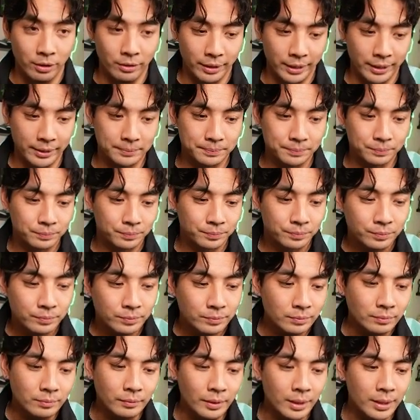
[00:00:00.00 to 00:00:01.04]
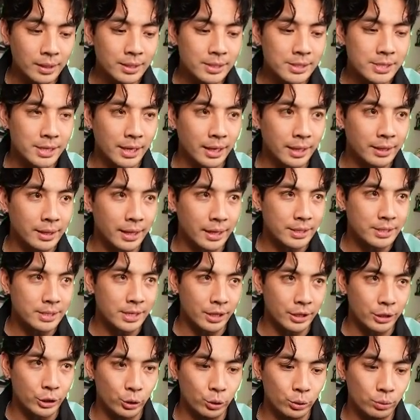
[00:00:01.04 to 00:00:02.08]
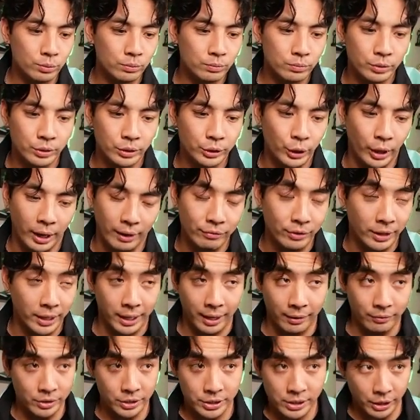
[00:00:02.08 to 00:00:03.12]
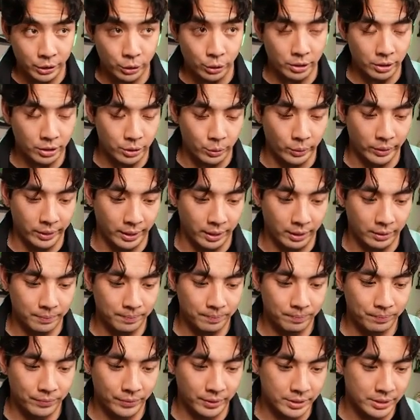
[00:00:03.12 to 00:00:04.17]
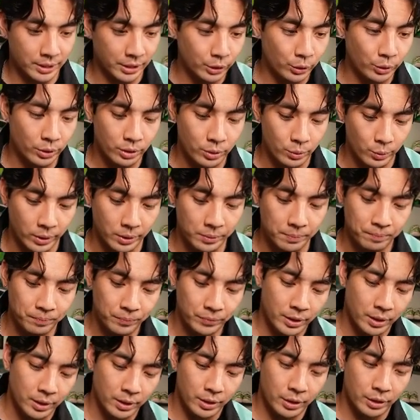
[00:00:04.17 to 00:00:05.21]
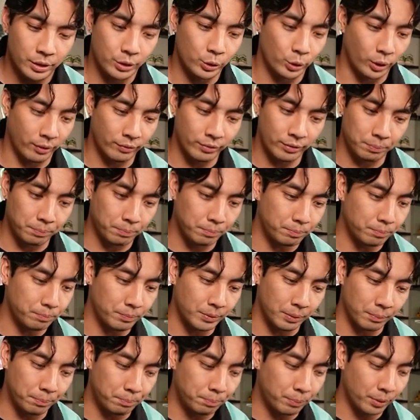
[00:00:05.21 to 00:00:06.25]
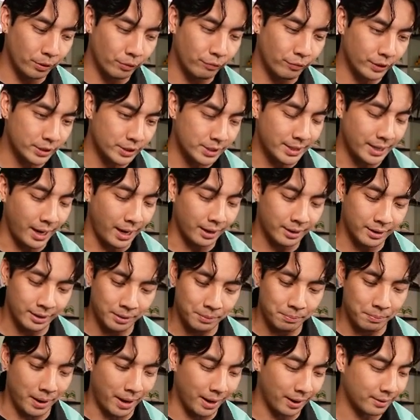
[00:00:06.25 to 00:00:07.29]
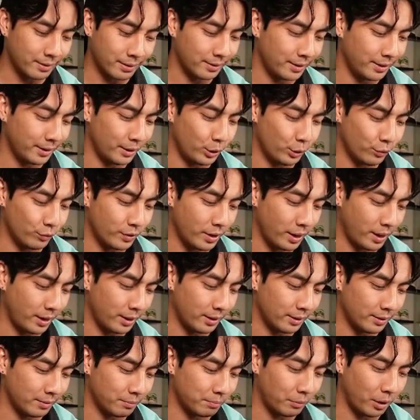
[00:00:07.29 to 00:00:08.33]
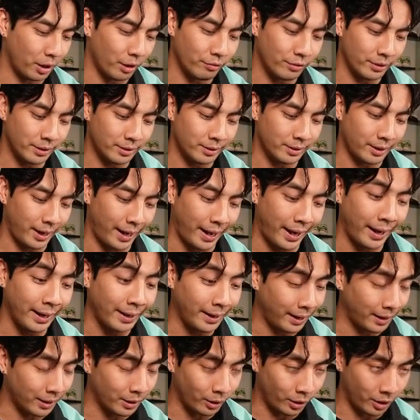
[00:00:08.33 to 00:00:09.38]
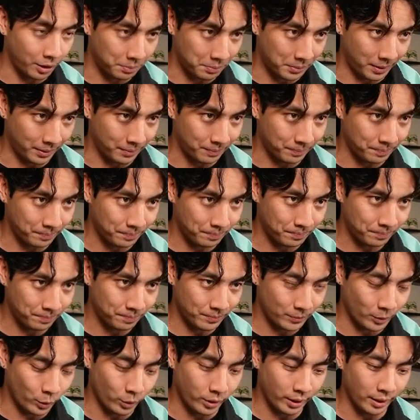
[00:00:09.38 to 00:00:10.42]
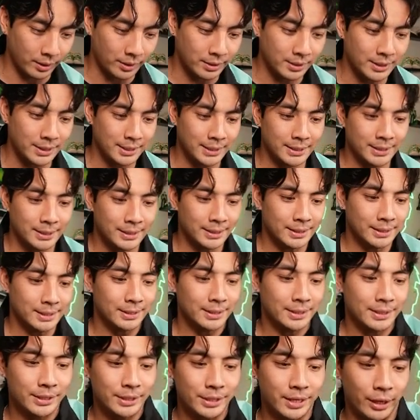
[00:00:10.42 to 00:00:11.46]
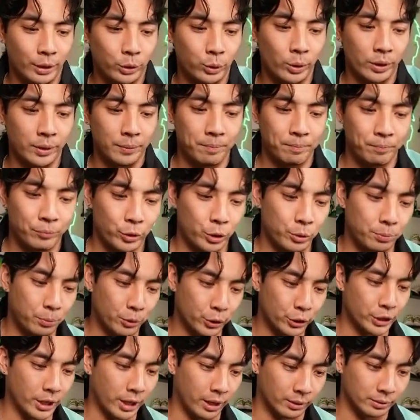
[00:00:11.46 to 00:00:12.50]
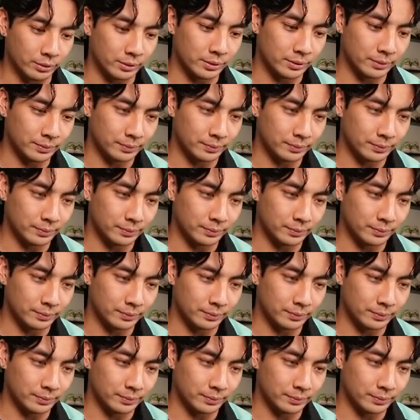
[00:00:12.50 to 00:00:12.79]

4, right? Say they set you, they have to set you at a 3 now. They set you at 3. You have the perfect stack in the back, and you've got Marvin and Analog Man. Okay? Got 3. You push out.